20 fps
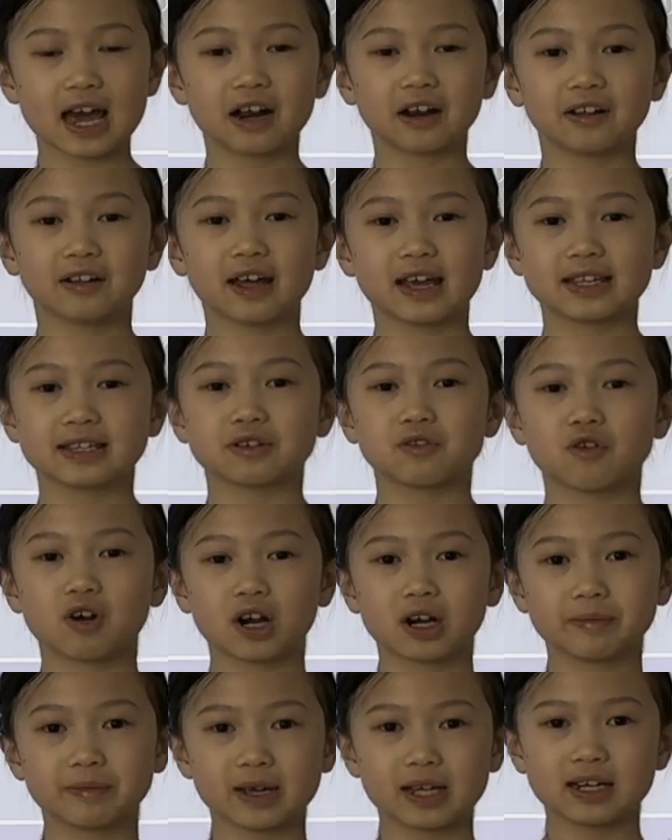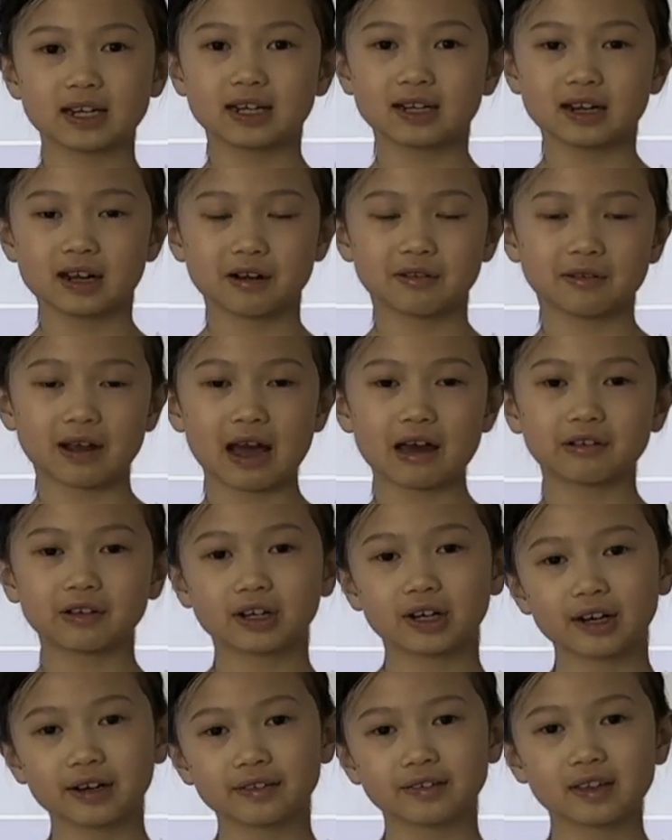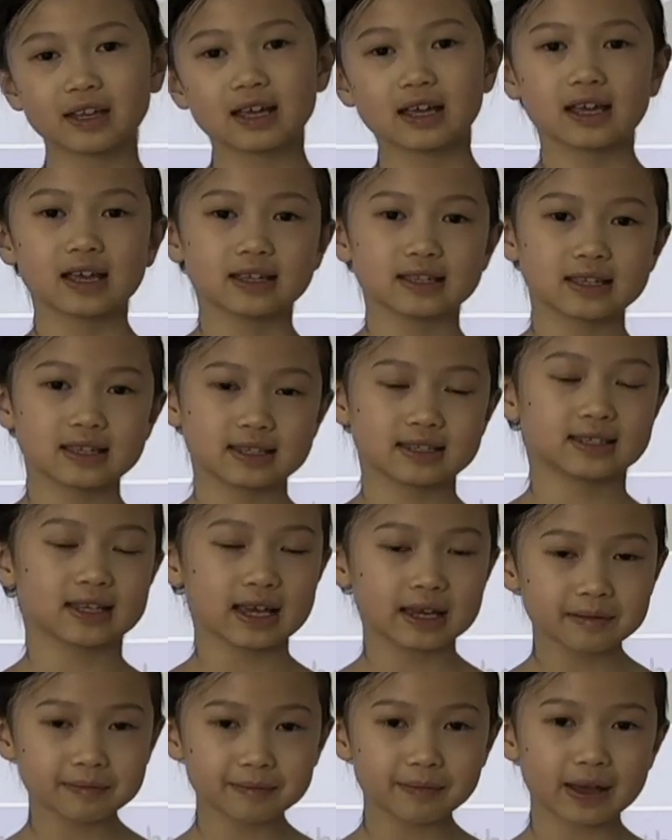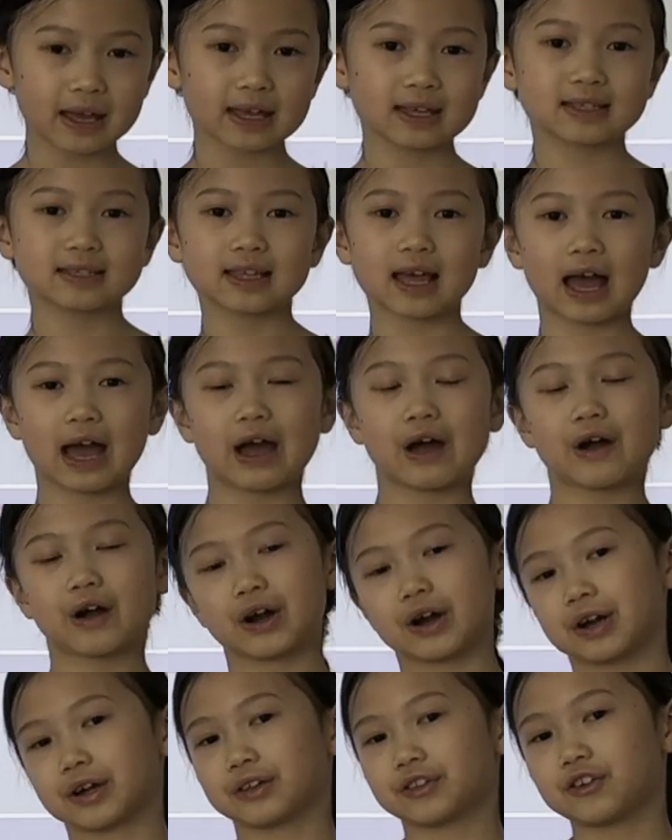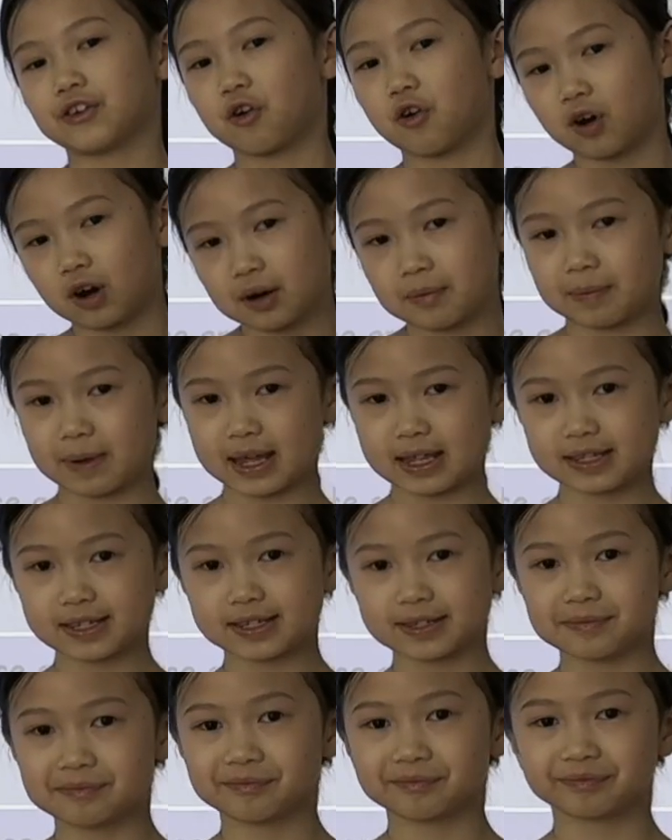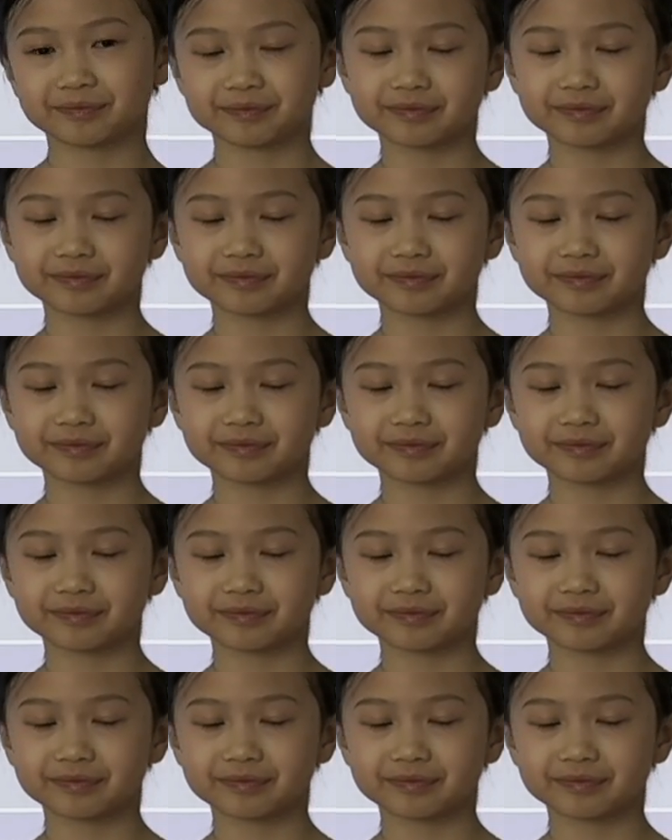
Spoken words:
satellites orbited around Earth the same pace that Earth orbits.